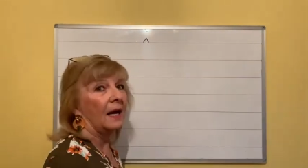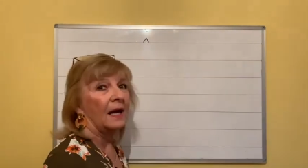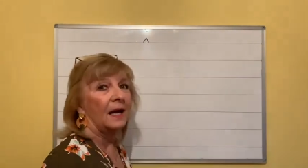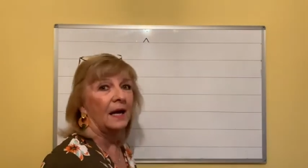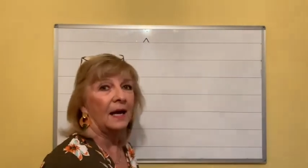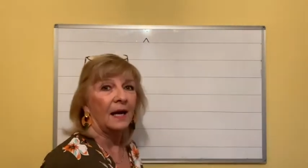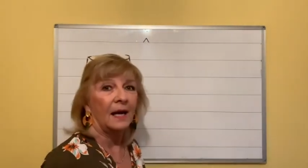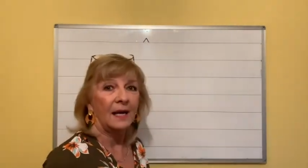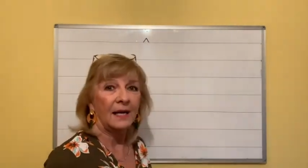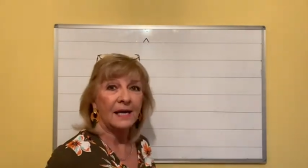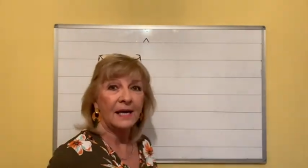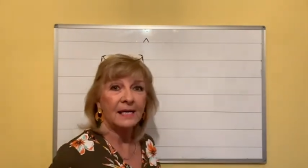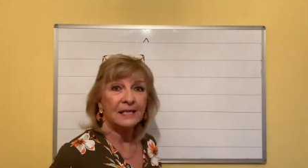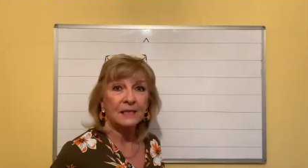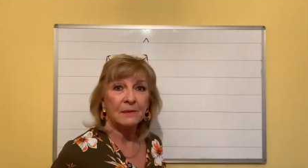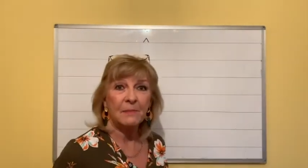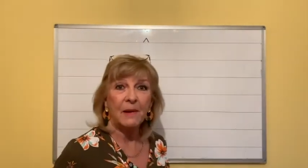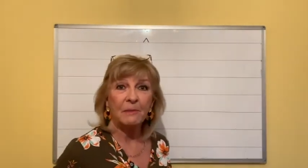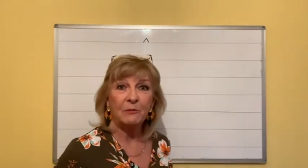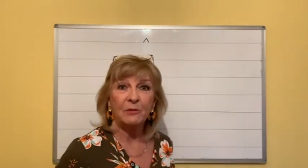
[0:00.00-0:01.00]
and he's a
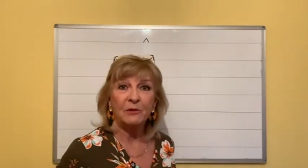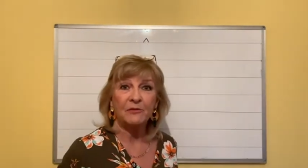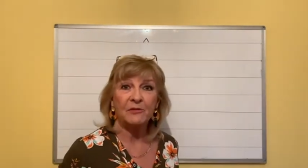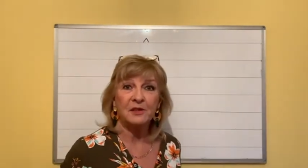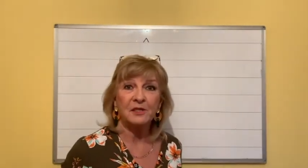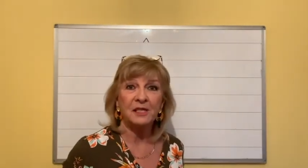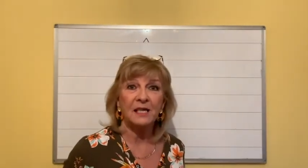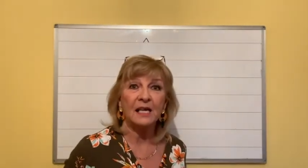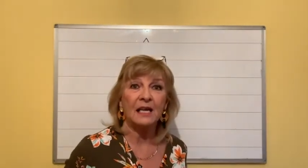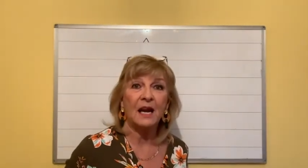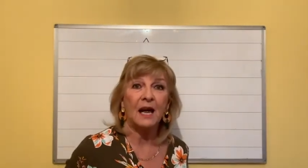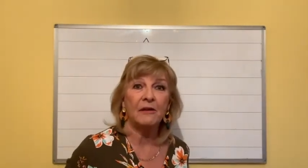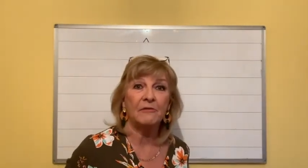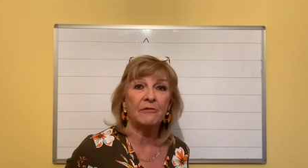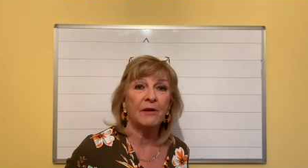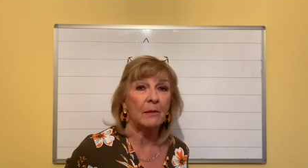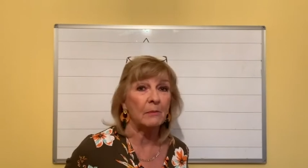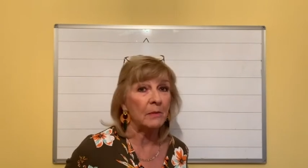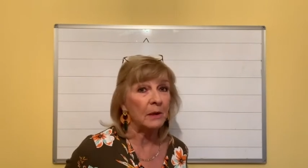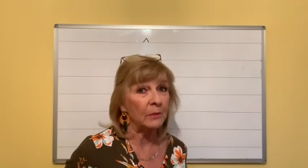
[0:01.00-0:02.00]
member of the Teeline
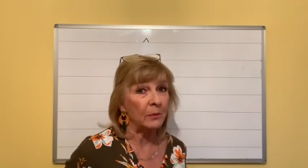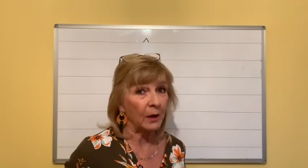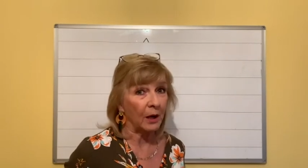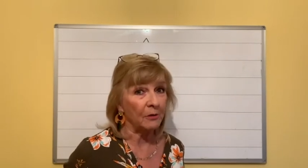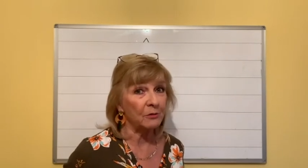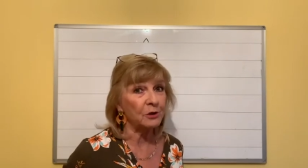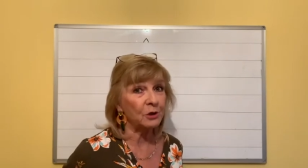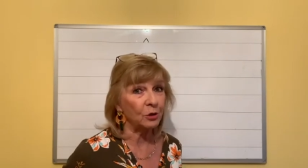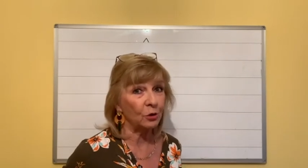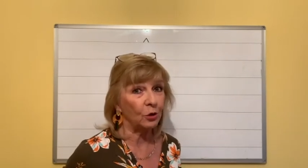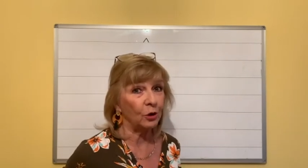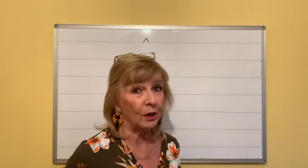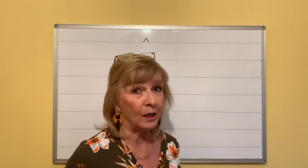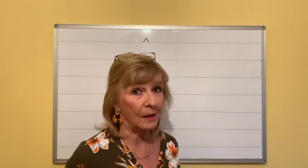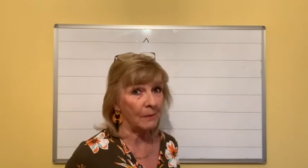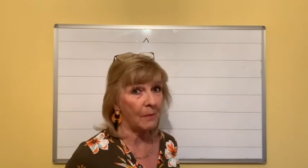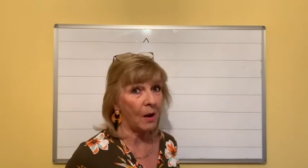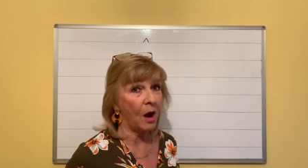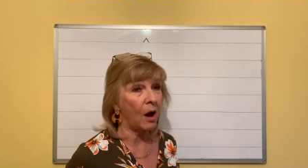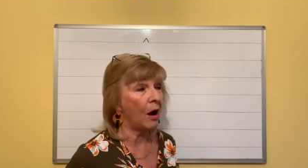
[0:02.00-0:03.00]
family, we're going to call
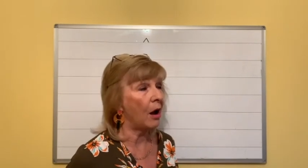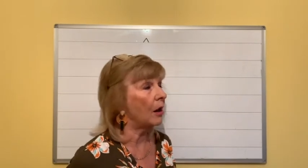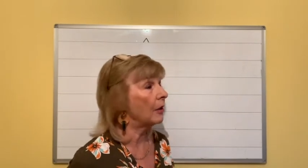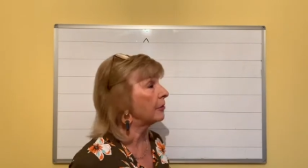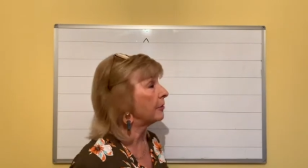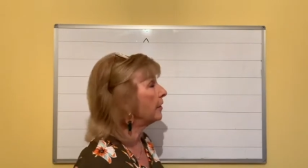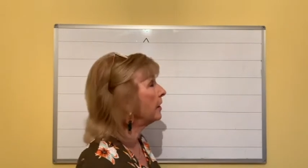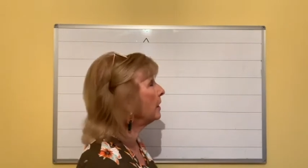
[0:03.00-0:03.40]
him Arthur.